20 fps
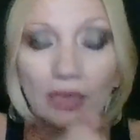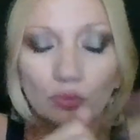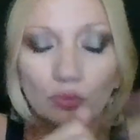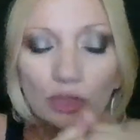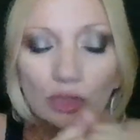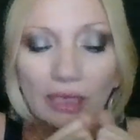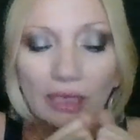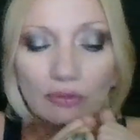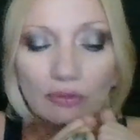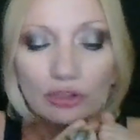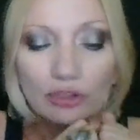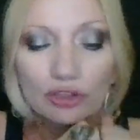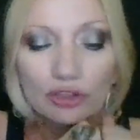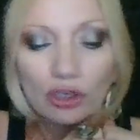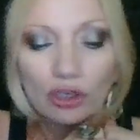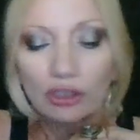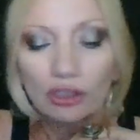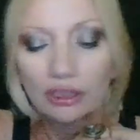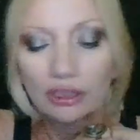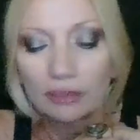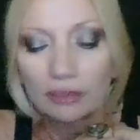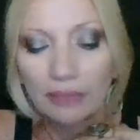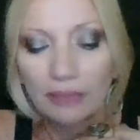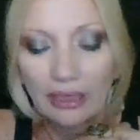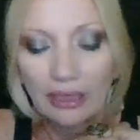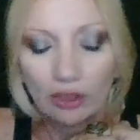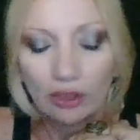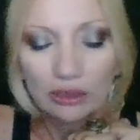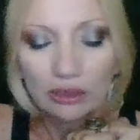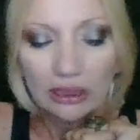I was talking
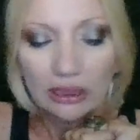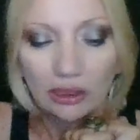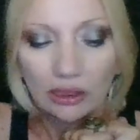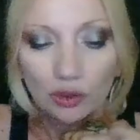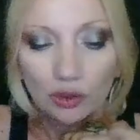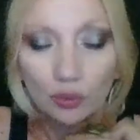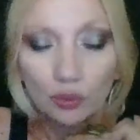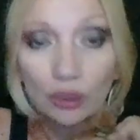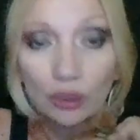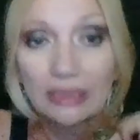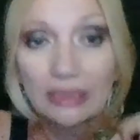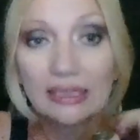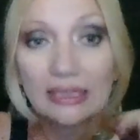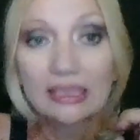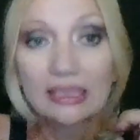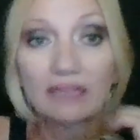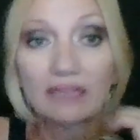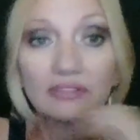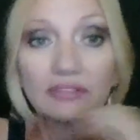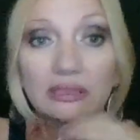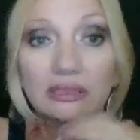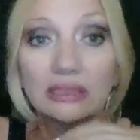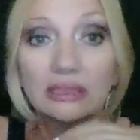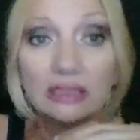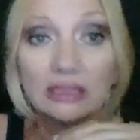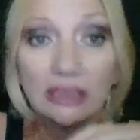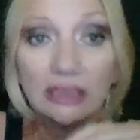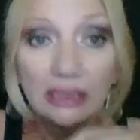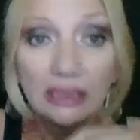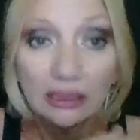about in
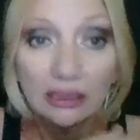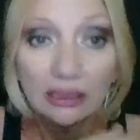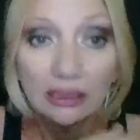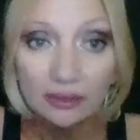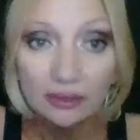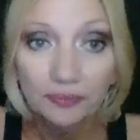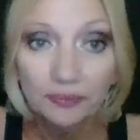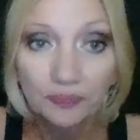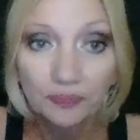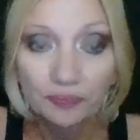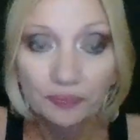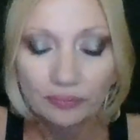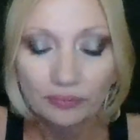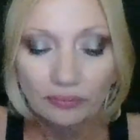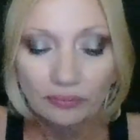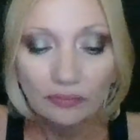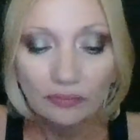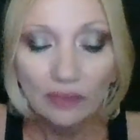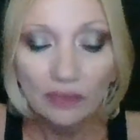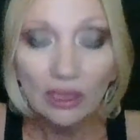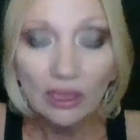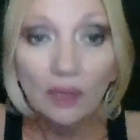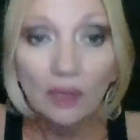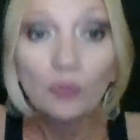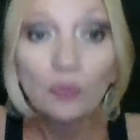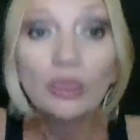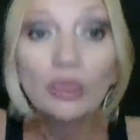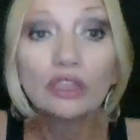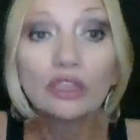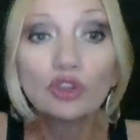2017
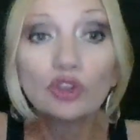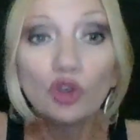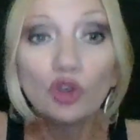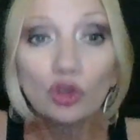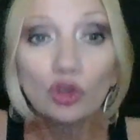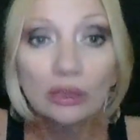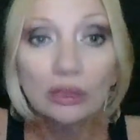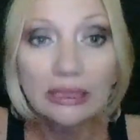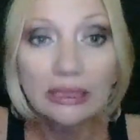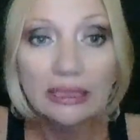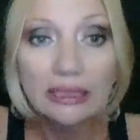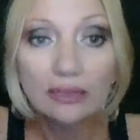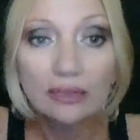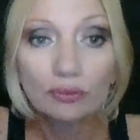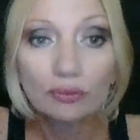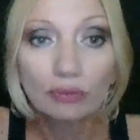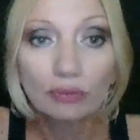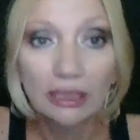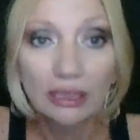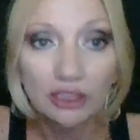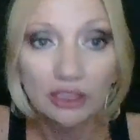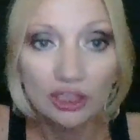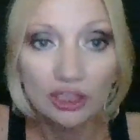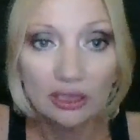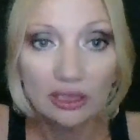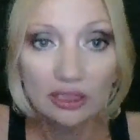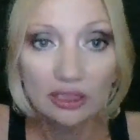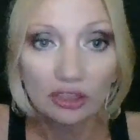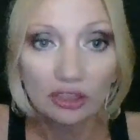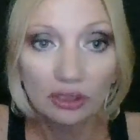when Googlies
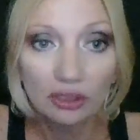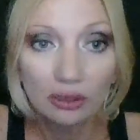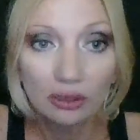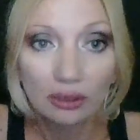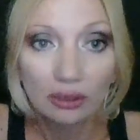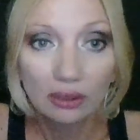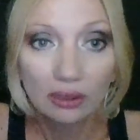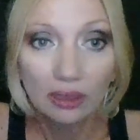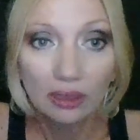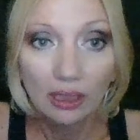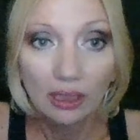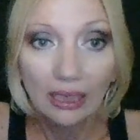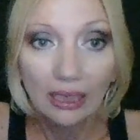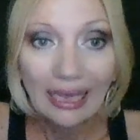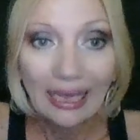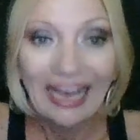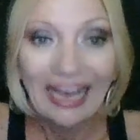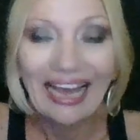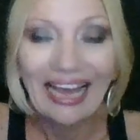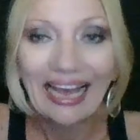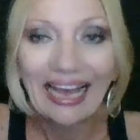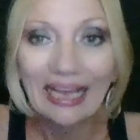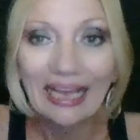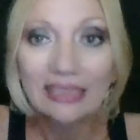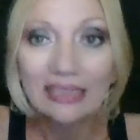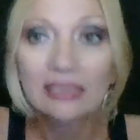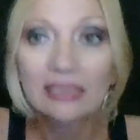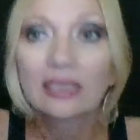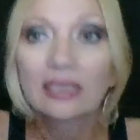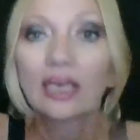register
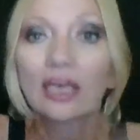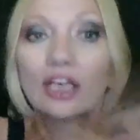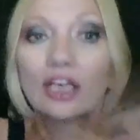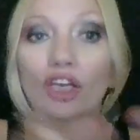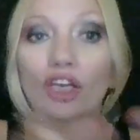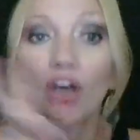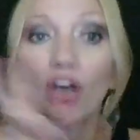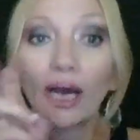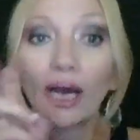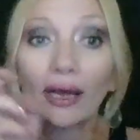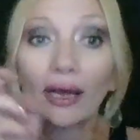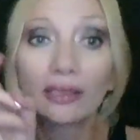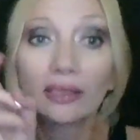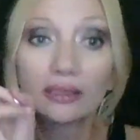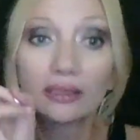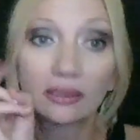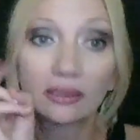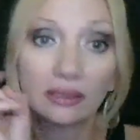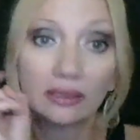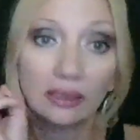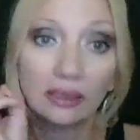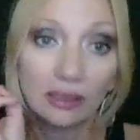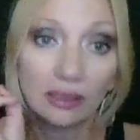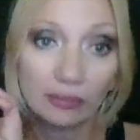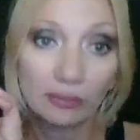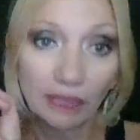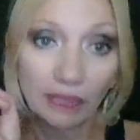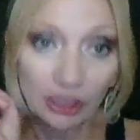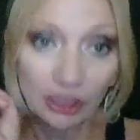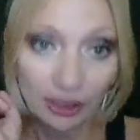as God in
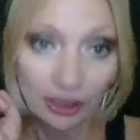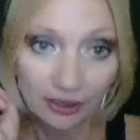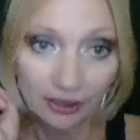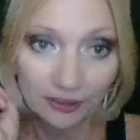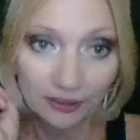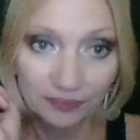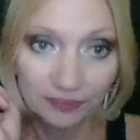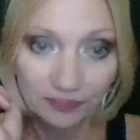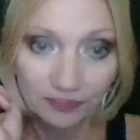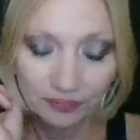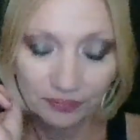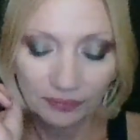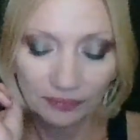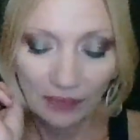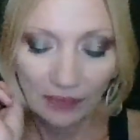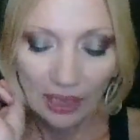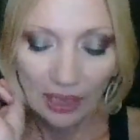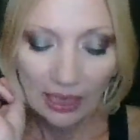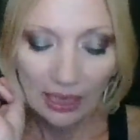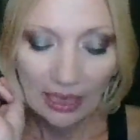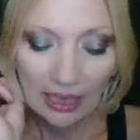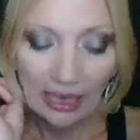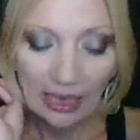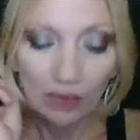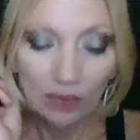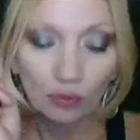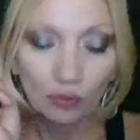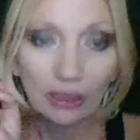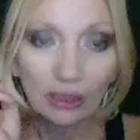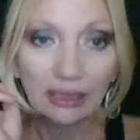America.
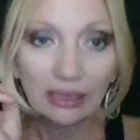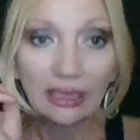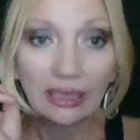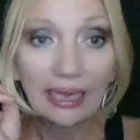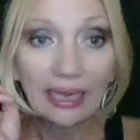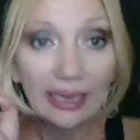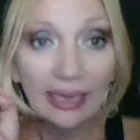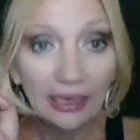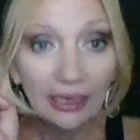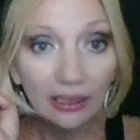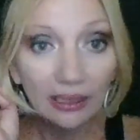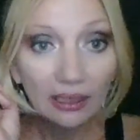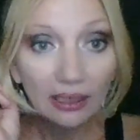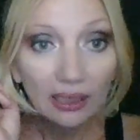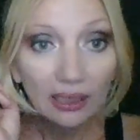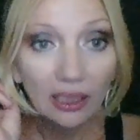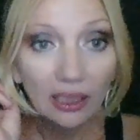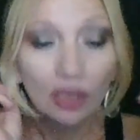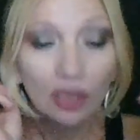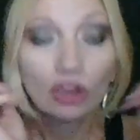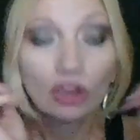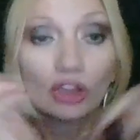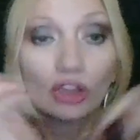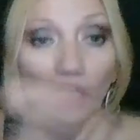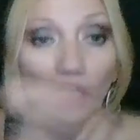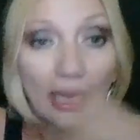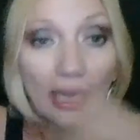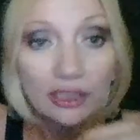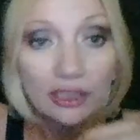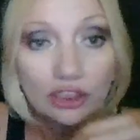And when they
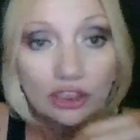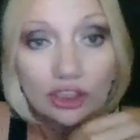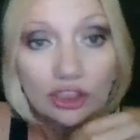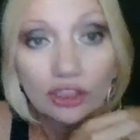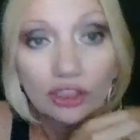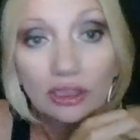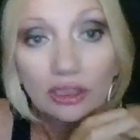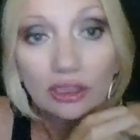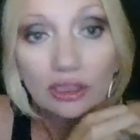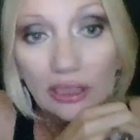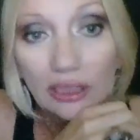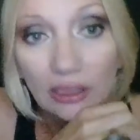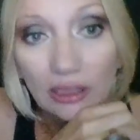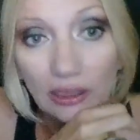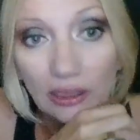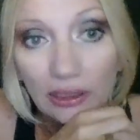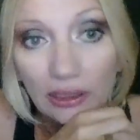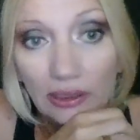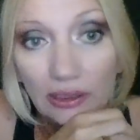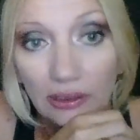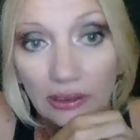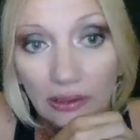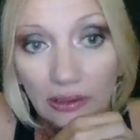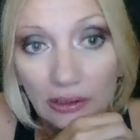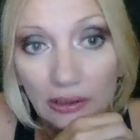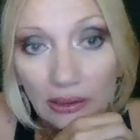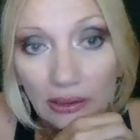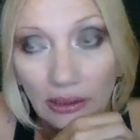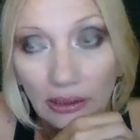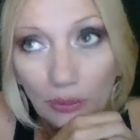launch their
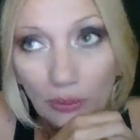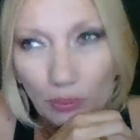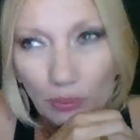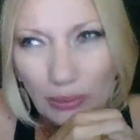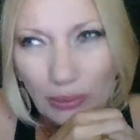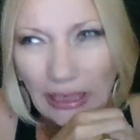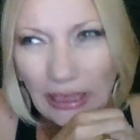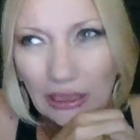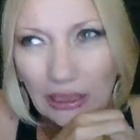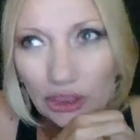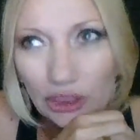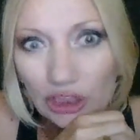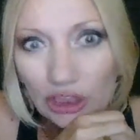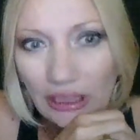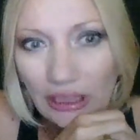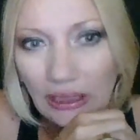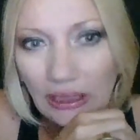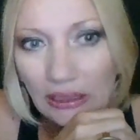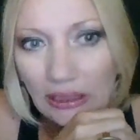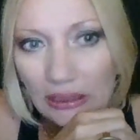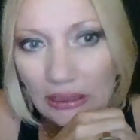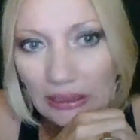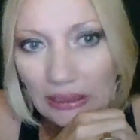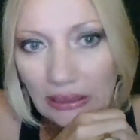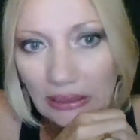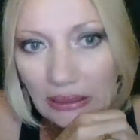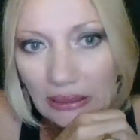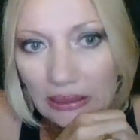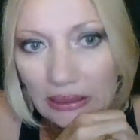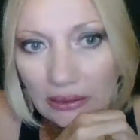blockchain, I
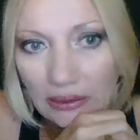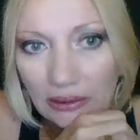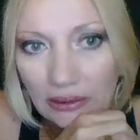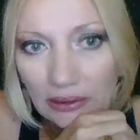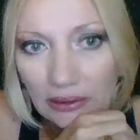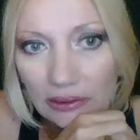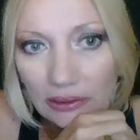think,